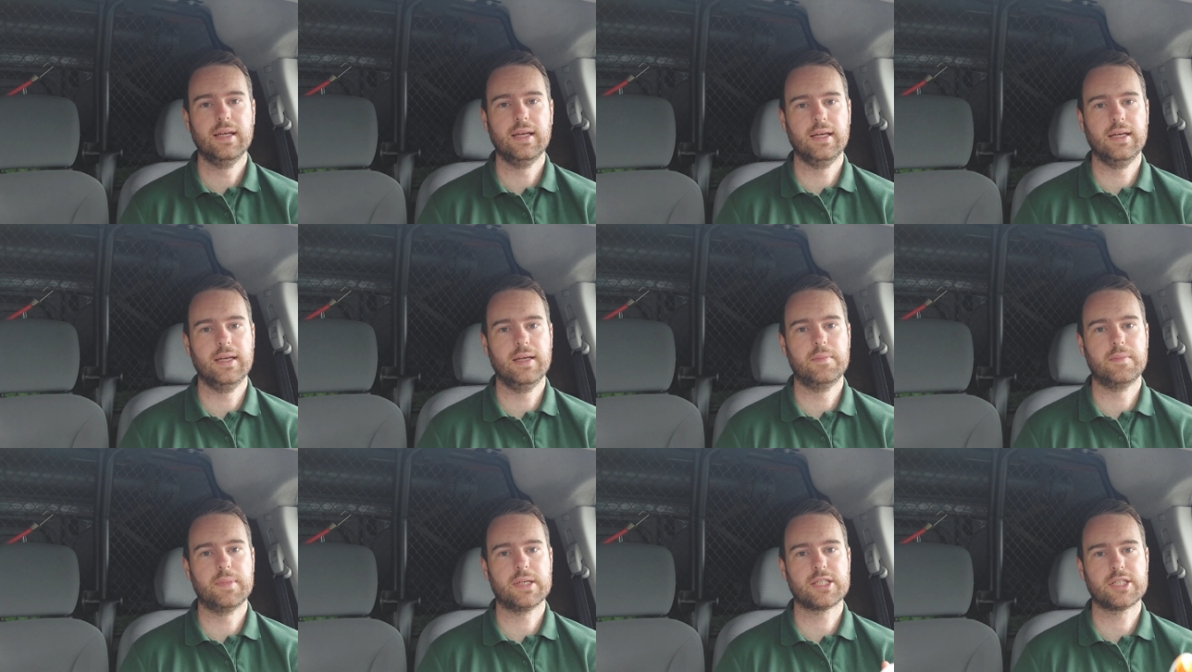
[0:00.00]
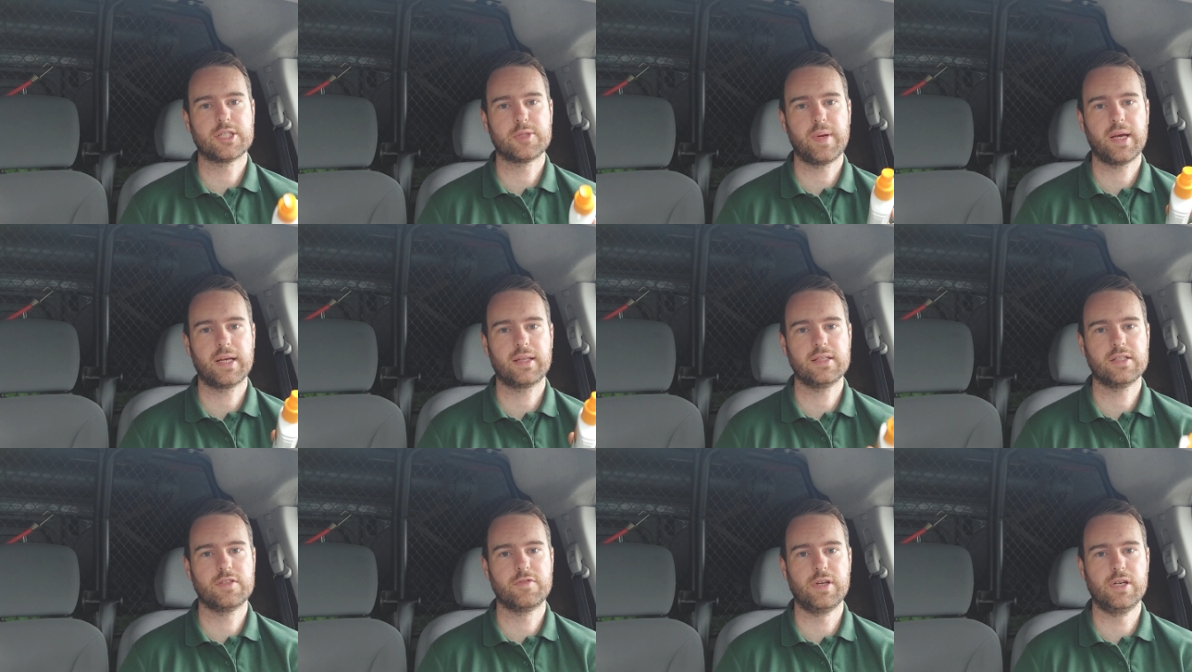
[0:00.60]
I
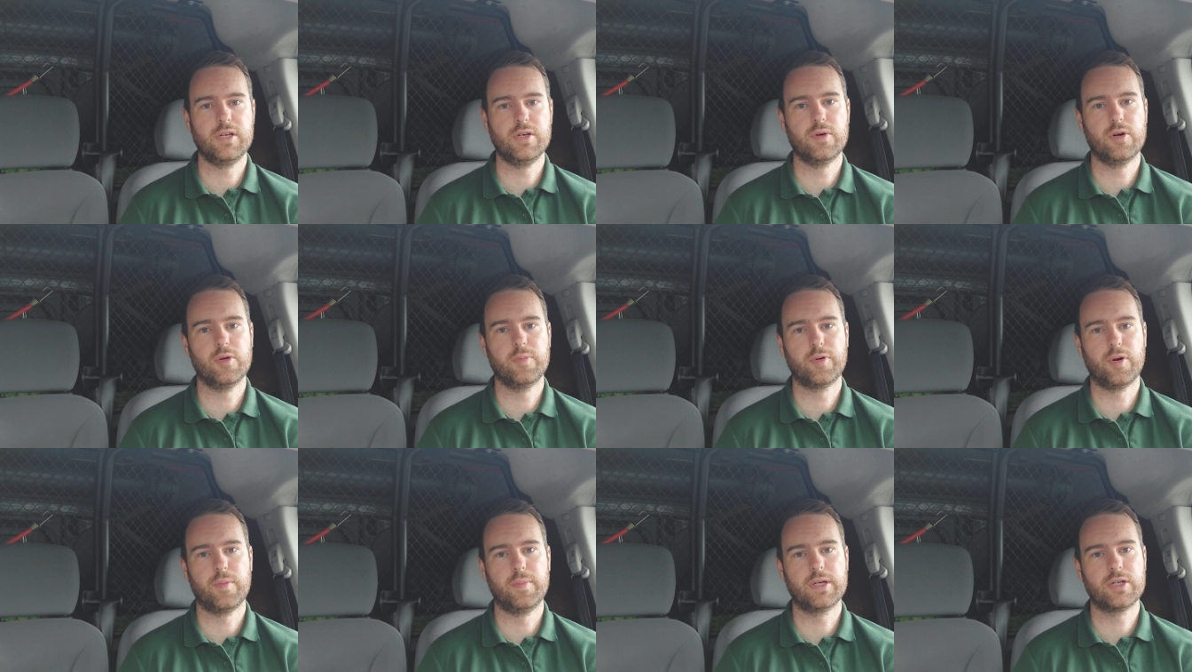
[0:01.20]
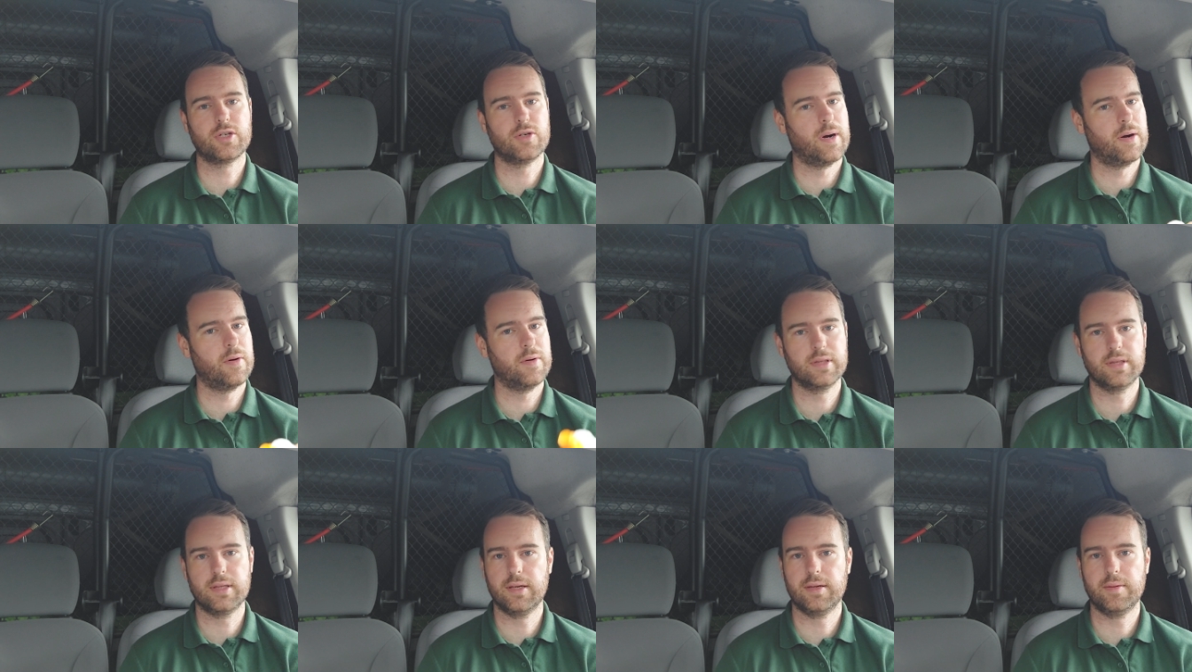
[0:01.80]
suspect this video will probably come out
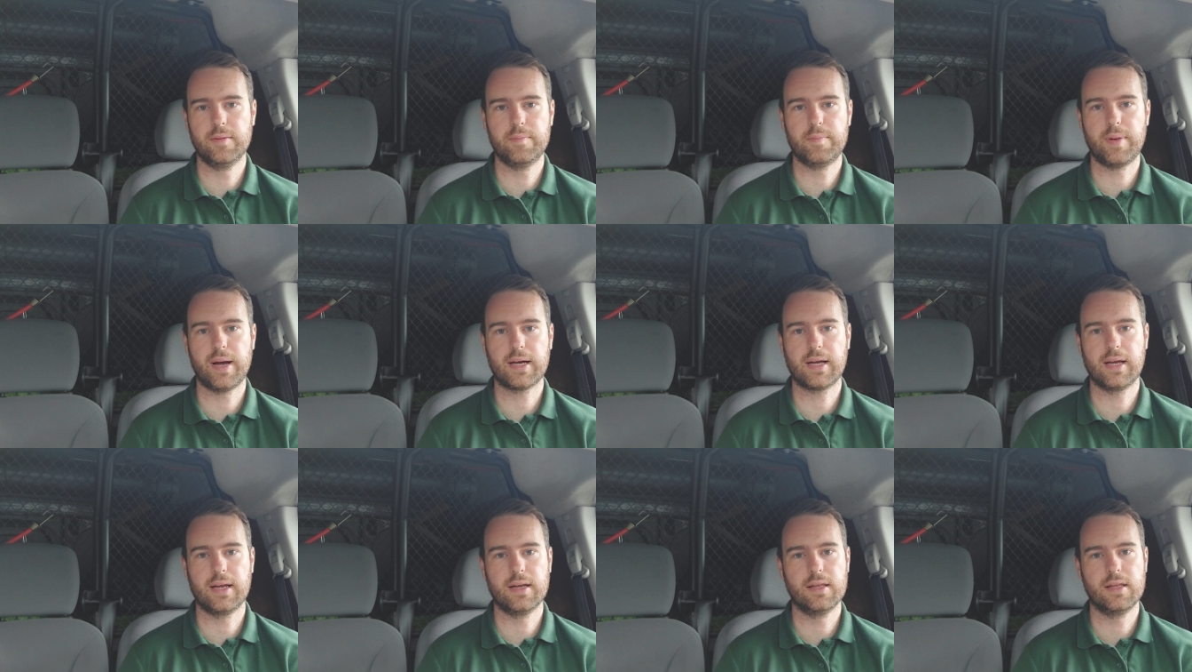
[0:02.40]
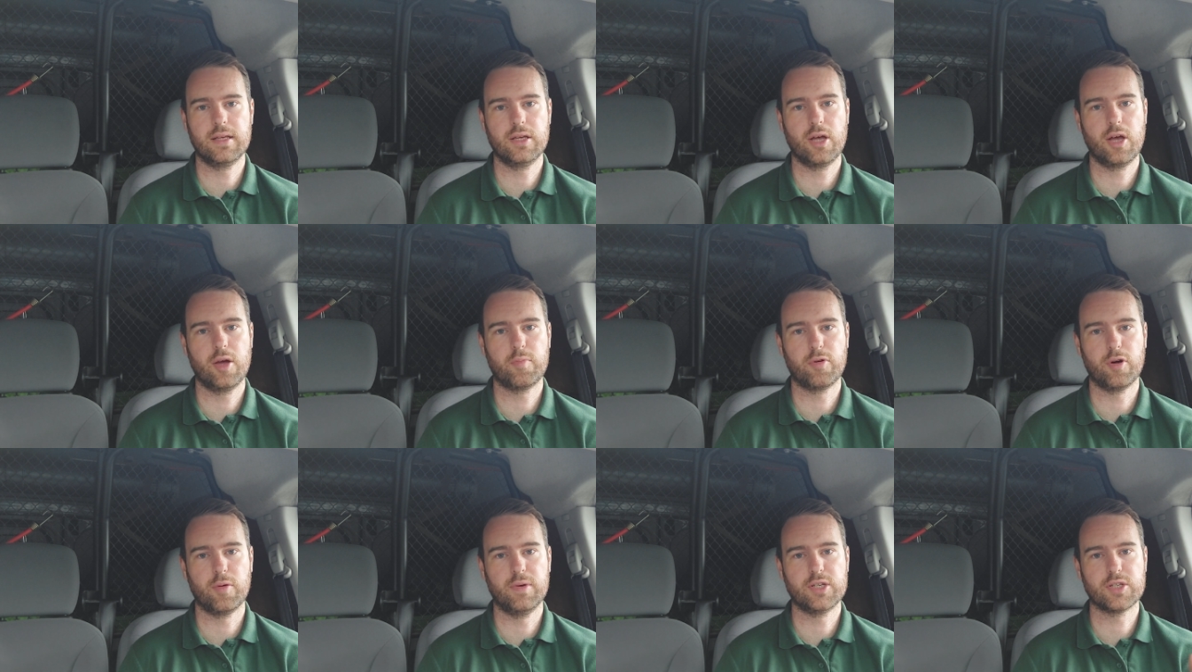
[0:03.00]
at the back end of the year
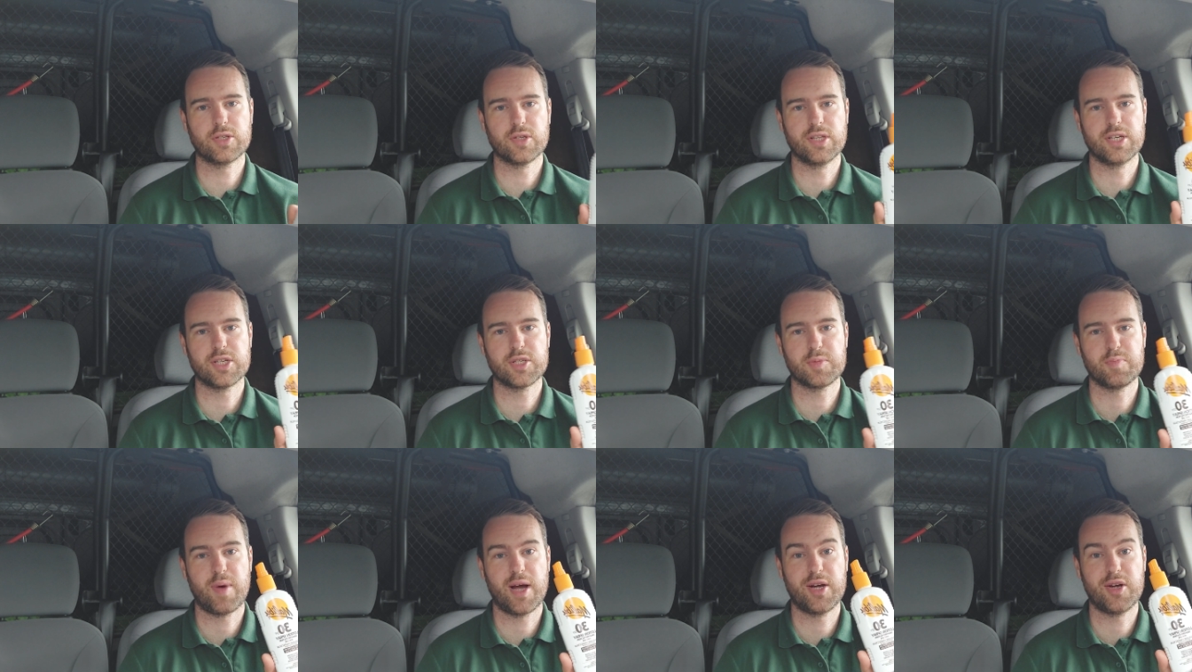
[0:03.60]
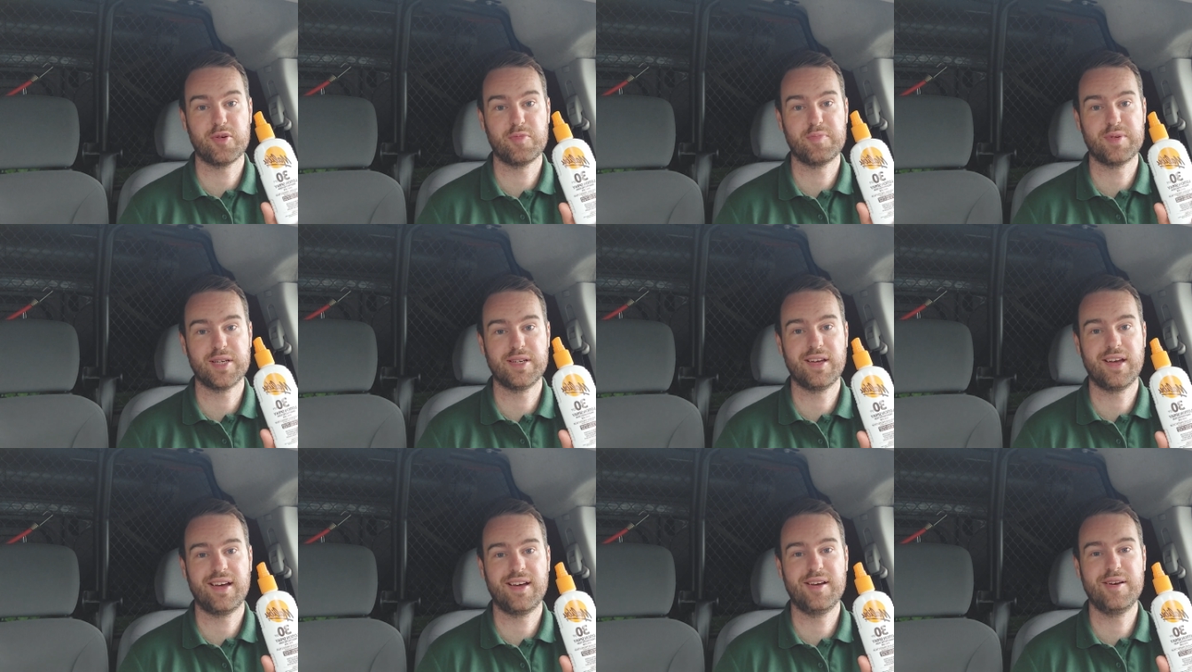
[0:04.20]
probably, so this might not
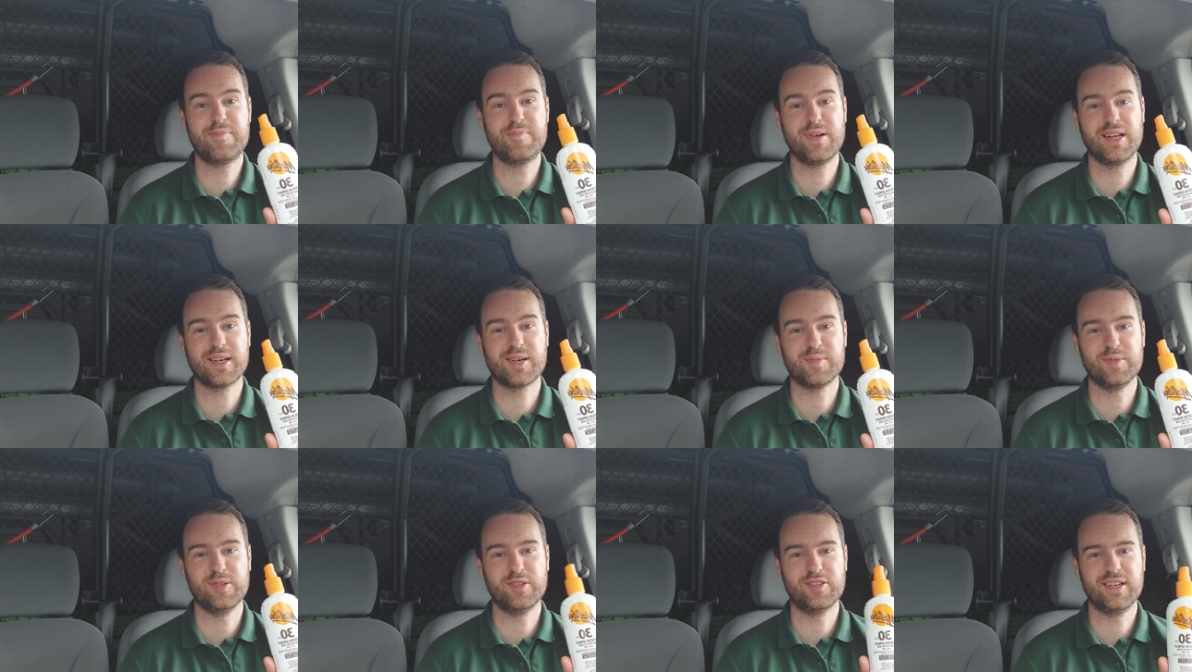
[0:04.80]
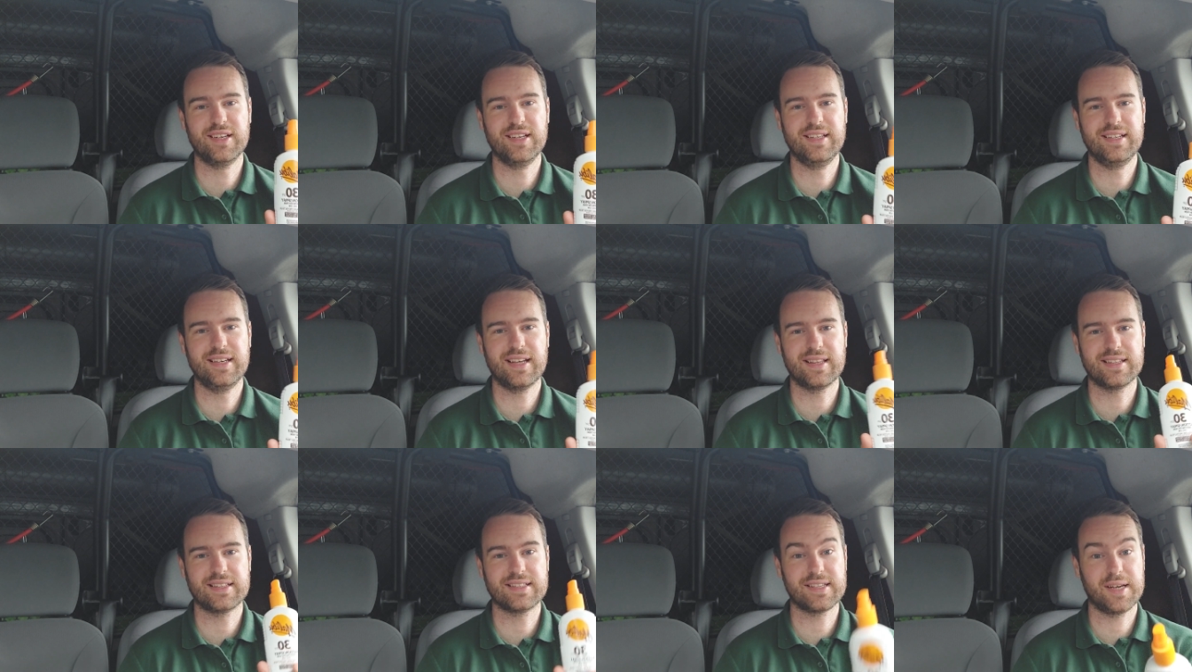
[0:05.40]
be applicable really
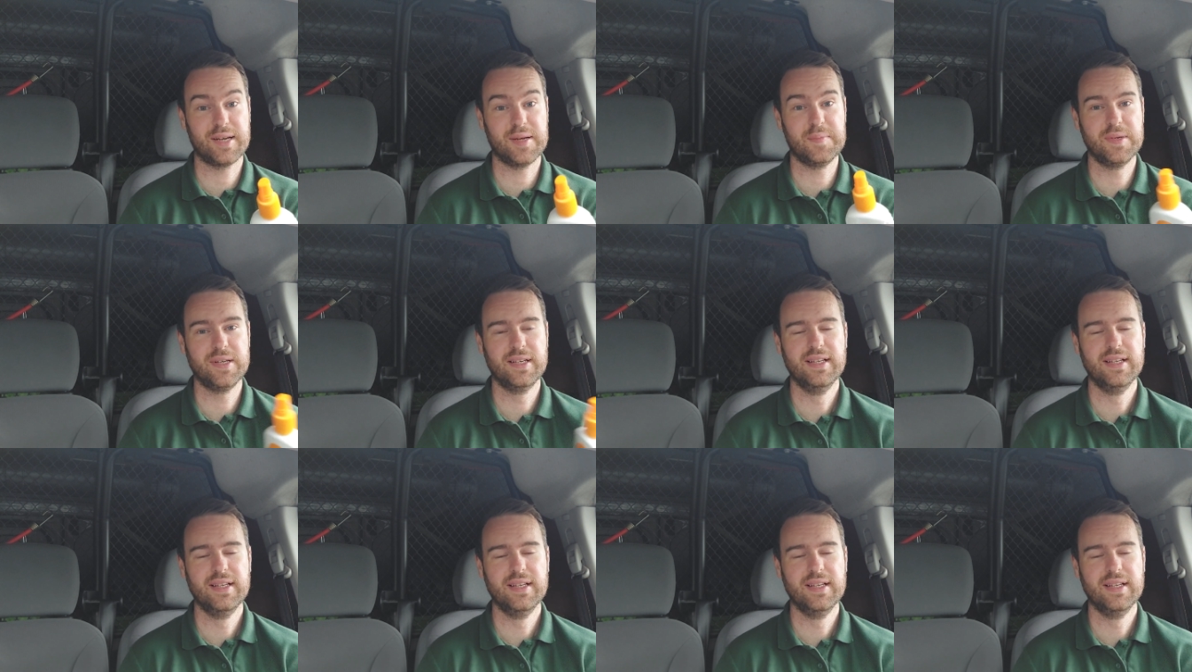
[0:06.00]
at the time.